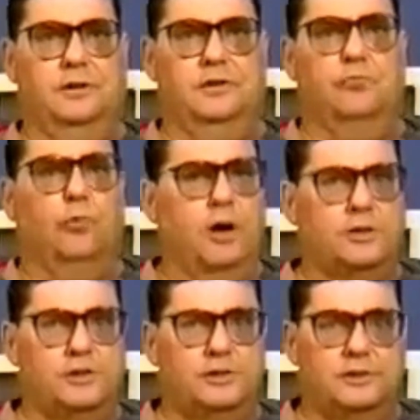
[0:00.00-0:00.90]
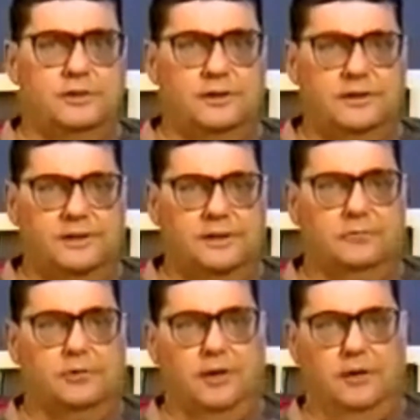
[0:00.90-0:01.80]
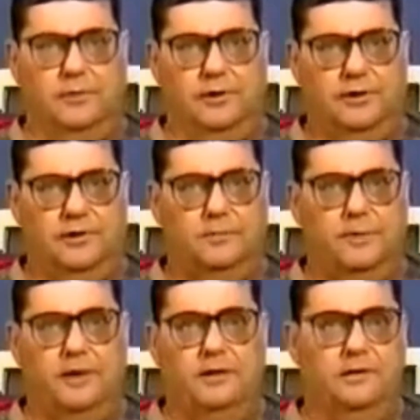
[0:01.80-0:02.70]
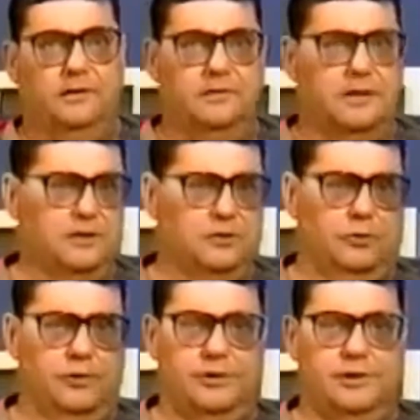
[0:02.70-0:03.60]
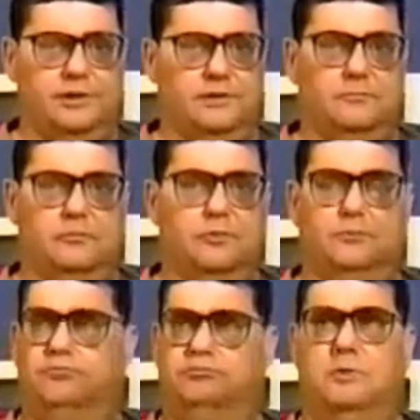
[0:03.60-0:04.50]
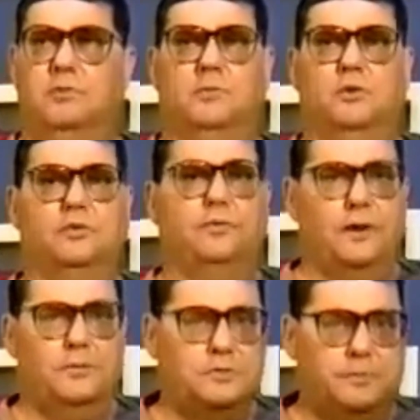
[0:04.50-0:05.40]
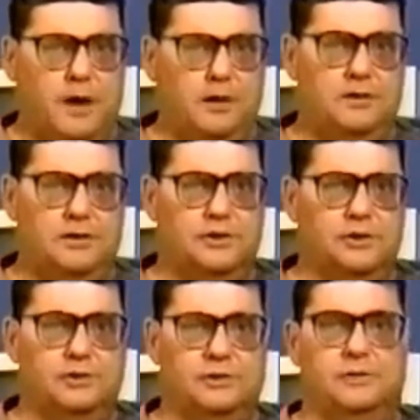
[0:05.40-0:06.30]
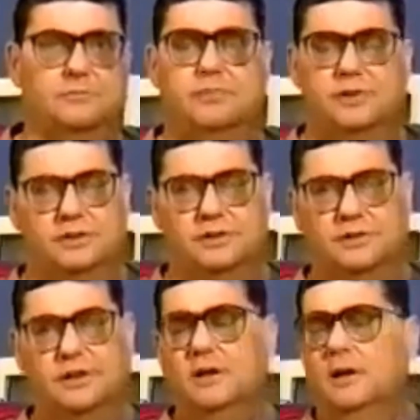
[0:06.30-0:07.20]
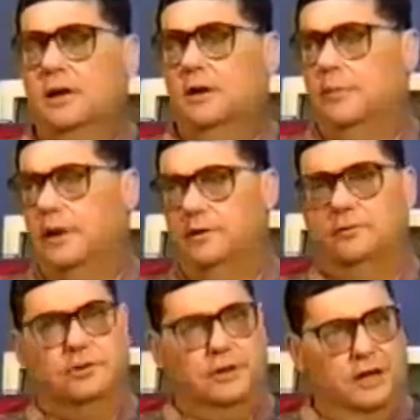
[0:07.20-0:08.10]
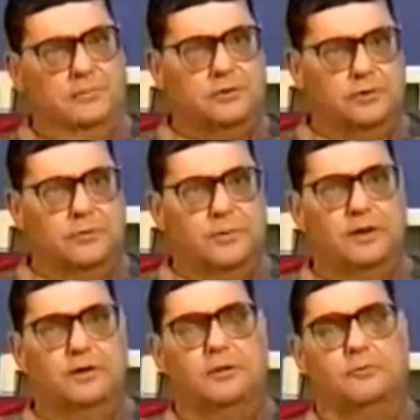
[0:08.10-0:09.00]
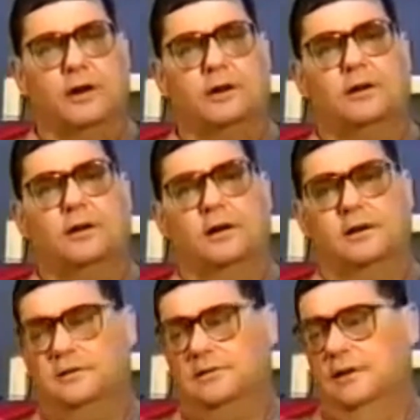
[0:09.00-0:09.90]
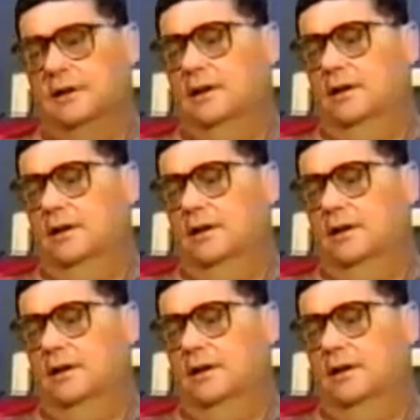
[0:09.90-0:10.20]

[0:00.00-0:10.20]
in Washington, D.C., where they had participated in sex orgies and with some of the most famous politicians and businessmen whose names you'd immediately recognize.